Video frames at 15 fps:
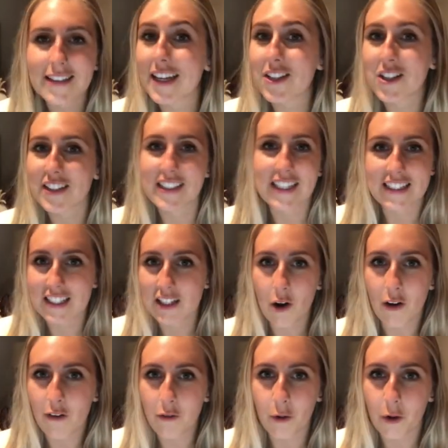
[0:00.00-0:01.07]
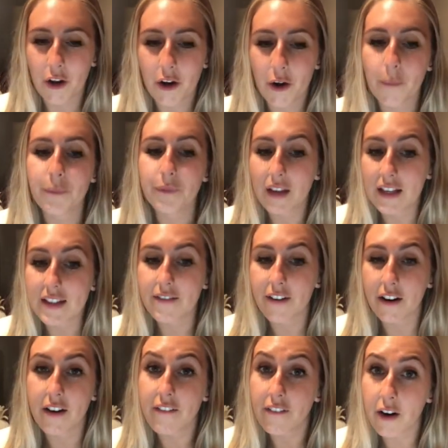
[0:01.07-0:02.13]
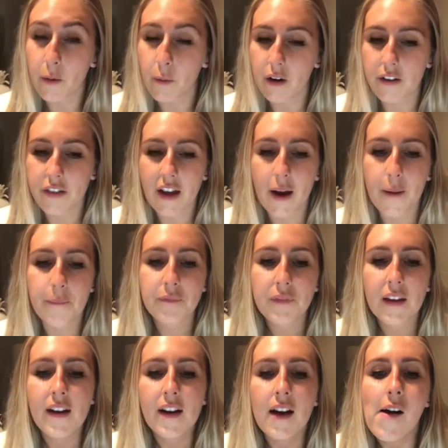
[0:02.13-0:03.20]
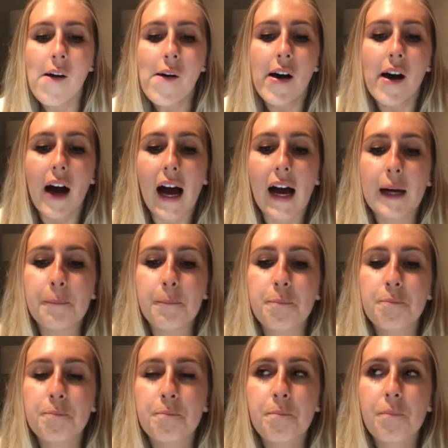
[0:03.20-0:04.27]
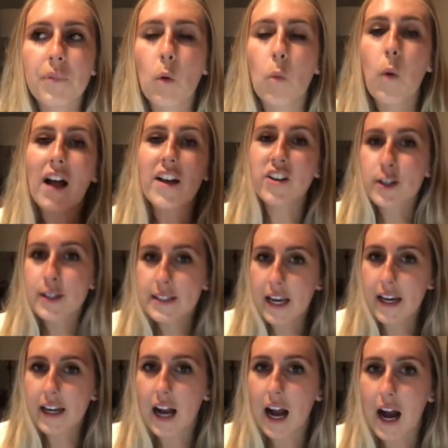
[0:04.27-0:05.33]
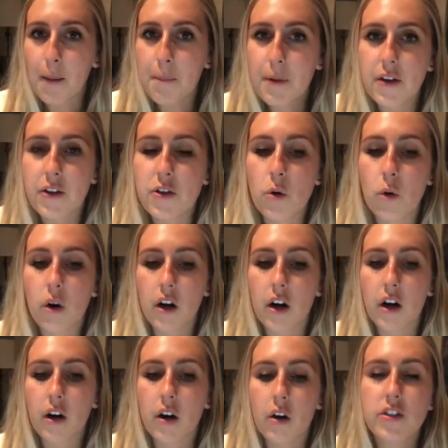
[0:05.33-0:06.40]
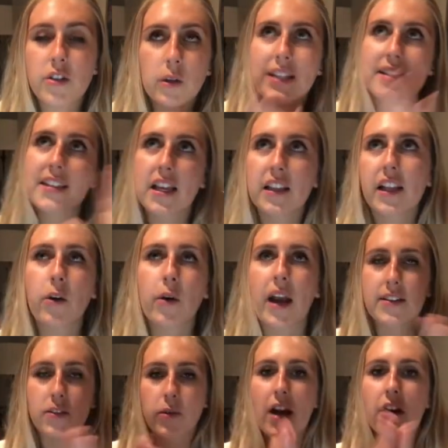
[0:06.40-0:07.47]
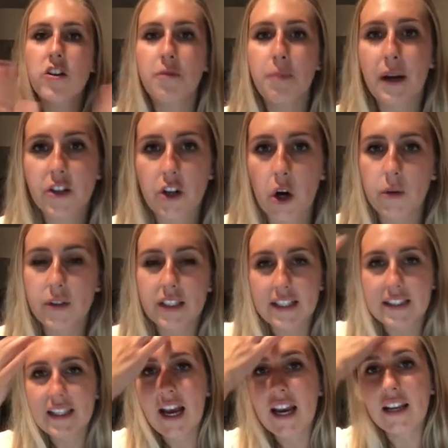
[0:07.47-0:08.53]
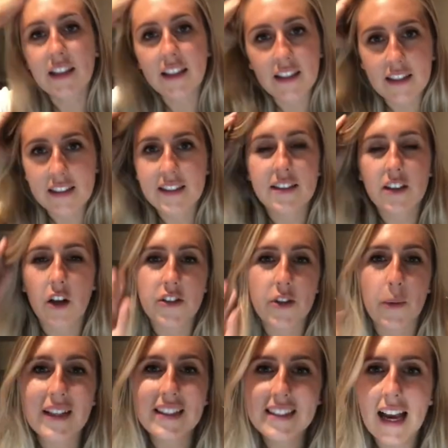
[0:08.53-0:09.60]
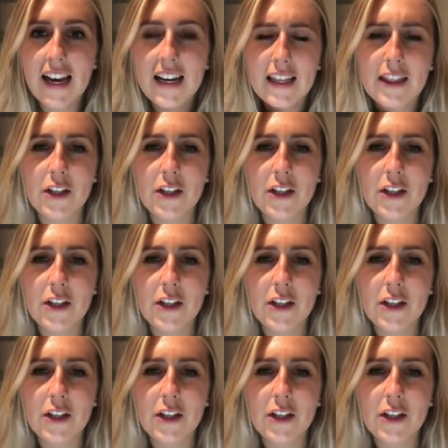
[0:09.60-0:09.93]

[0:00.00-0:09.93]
It just does it all for you. It's very, very worth it. While you're setting up so let's say like, okay, so now you've picked your hosting site and like, this is also exciting.